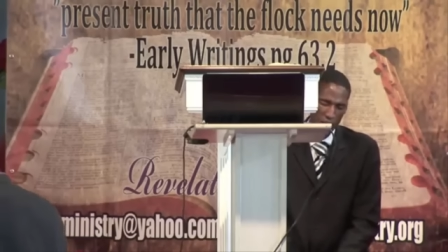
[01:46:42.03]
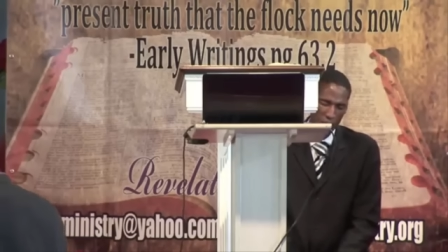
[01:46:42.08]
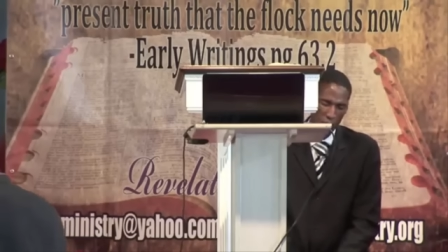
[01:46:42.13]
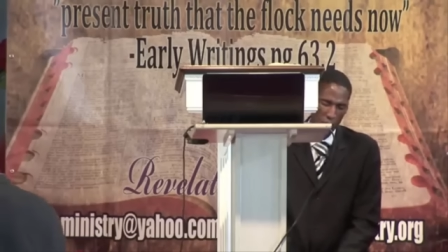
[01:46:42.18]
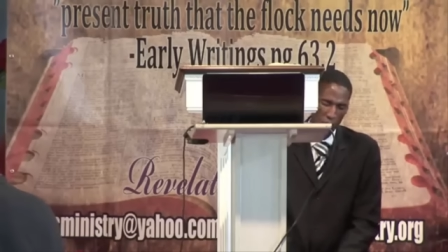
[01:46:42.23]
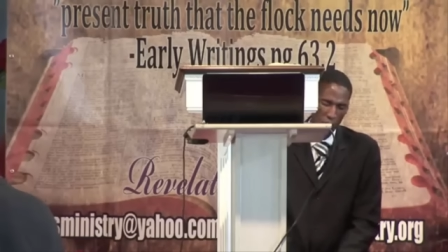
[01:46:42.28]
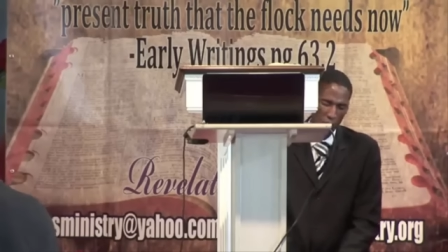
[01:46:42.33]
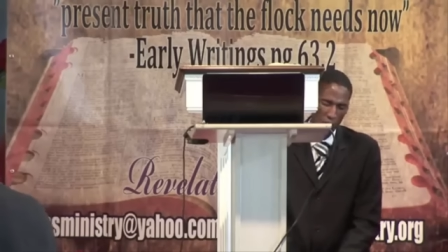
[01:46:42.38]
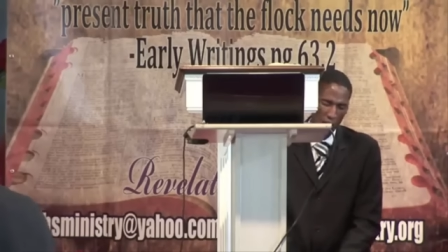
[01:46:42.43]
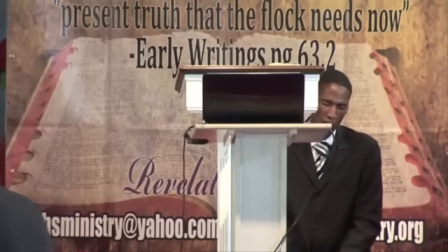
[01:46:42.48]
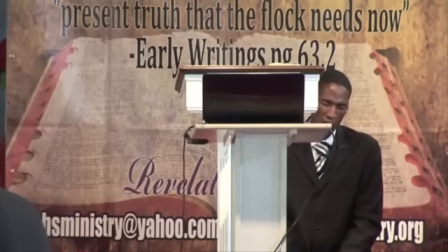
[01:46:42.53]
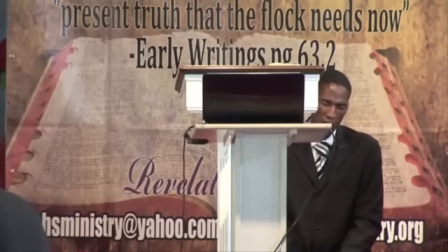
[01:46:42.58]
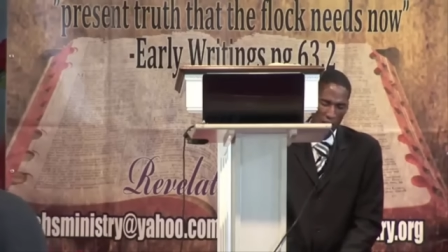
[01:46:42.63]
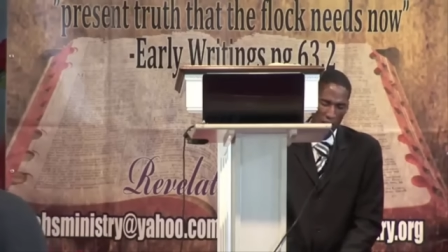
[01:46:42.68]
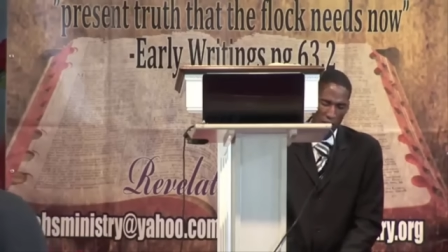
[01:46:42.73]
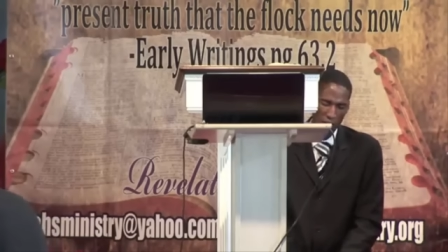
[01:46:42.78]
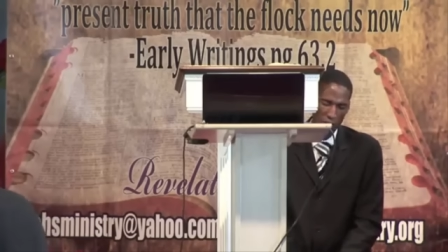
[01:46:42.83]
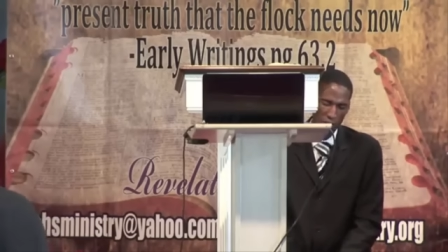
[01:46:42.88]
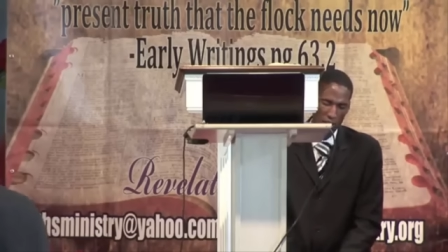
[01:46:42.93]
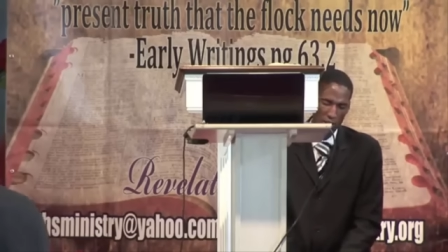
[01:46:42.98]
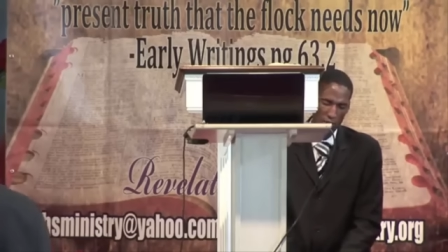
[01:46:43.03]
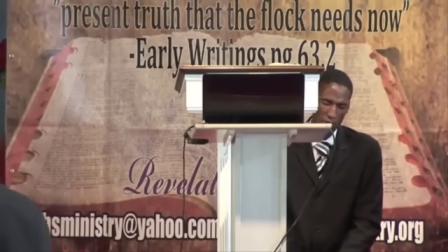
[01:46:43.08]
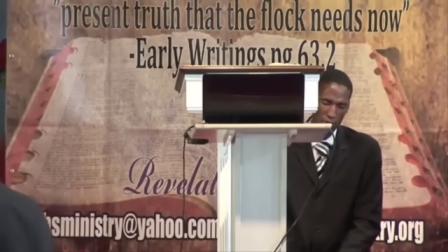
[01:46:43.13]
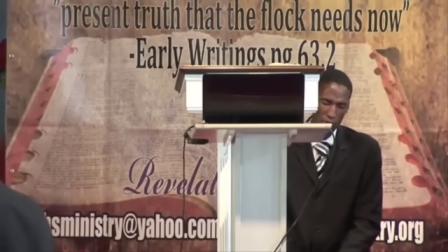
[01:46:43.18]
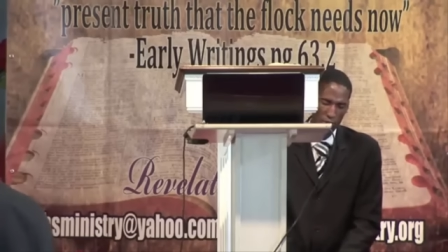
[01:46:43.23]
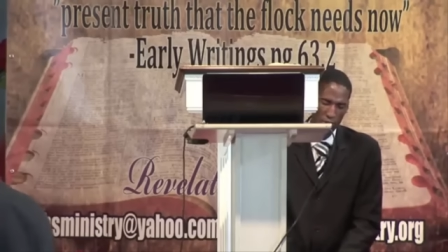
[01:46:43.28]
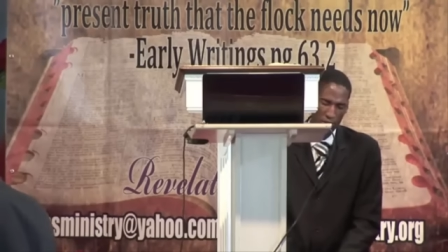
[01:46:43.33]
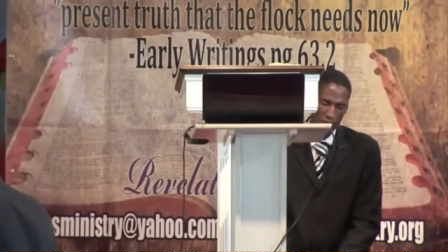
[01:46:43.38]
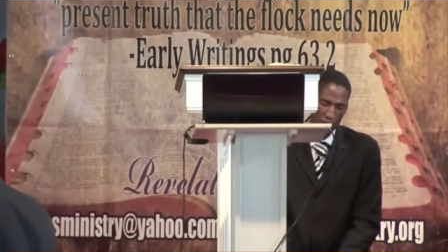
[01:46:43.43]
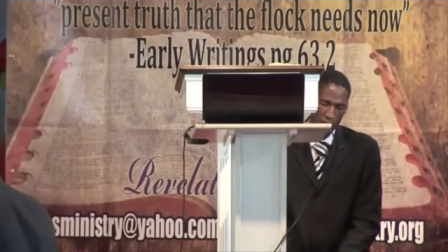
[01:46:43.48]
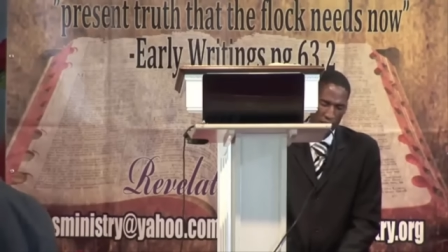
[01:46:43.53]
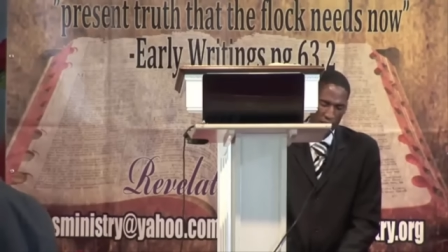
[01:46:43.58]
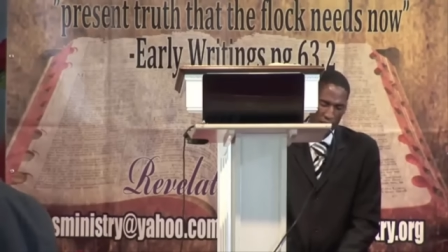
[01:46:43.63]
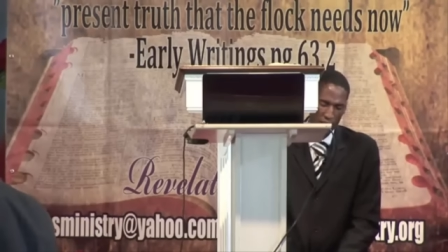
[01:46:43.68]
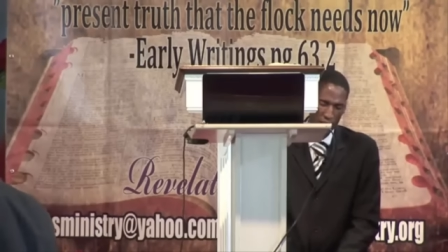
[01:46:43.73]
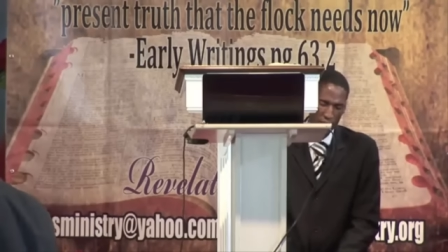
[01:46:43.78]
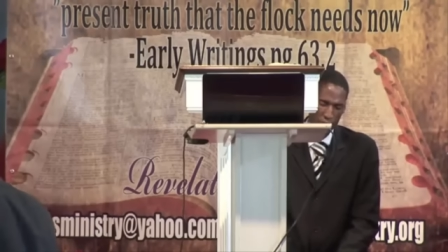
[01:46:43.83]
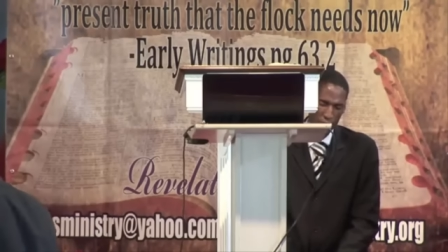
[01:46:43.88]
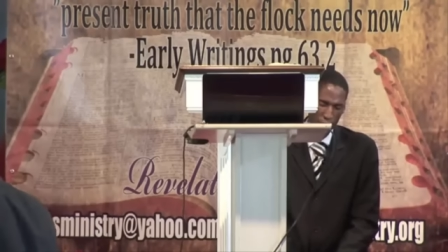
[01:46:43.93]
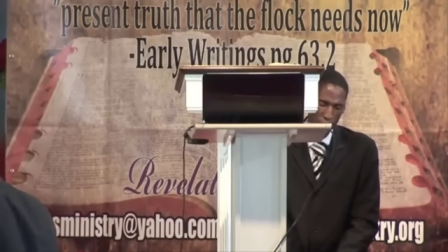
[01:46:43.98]
who are looking for,
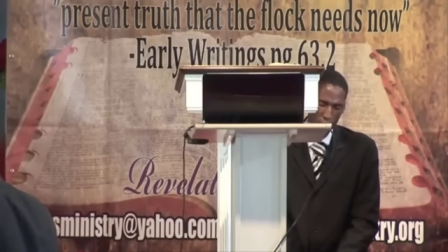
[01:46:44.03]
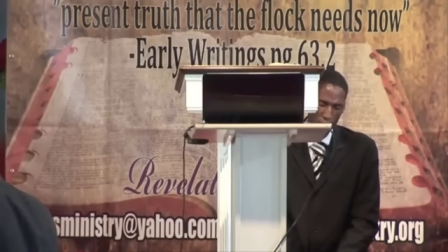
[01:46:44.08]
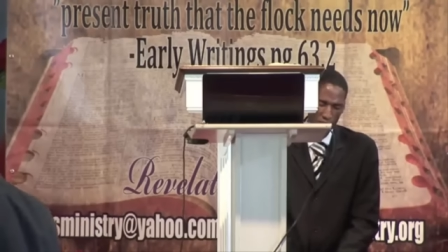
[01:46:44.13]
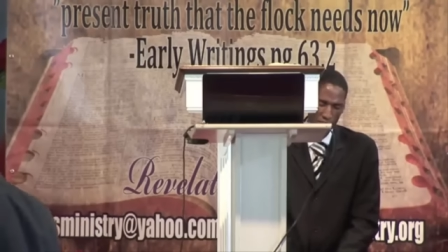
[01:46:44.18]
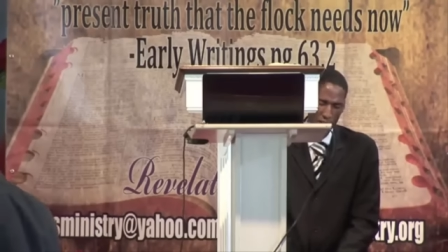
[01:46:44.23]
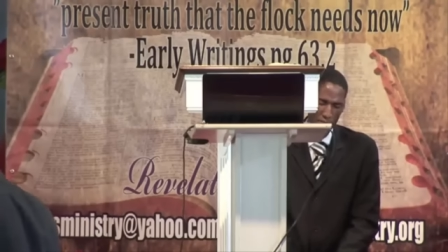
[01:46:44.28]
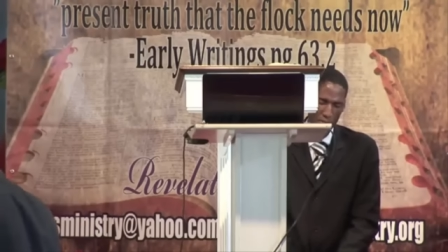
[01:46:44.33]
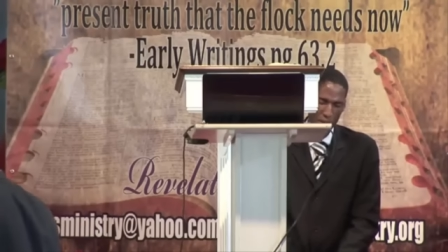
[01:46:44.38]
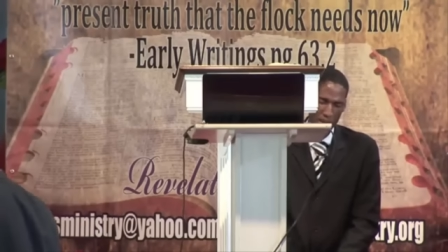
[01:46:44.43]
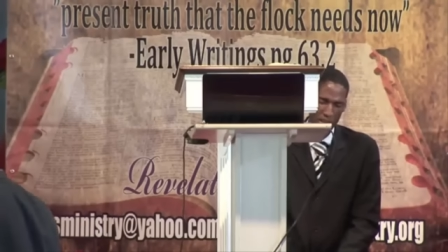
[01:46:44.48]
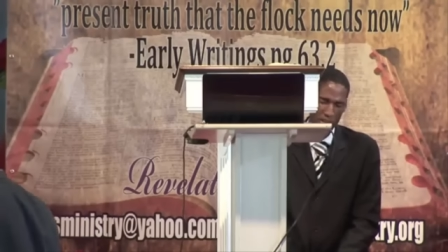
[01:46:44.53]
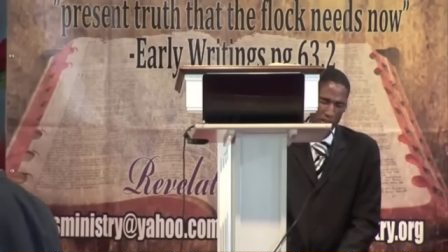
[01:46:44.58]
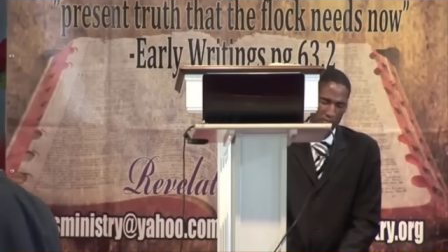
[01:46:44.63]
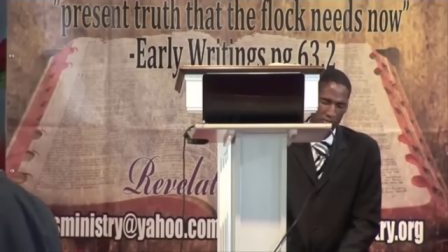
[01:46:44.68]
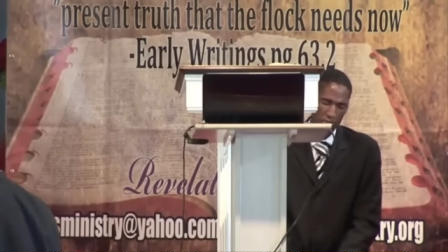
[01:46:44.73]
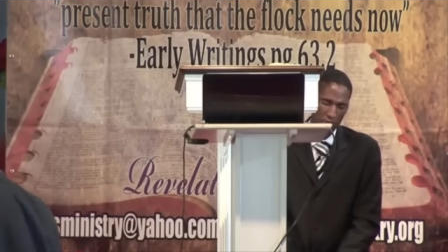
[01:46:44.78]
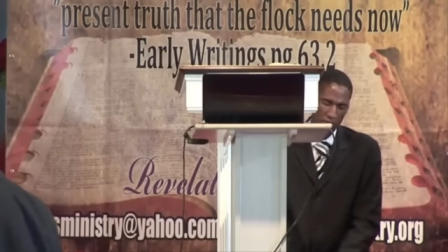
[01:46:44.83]
uh, for somebody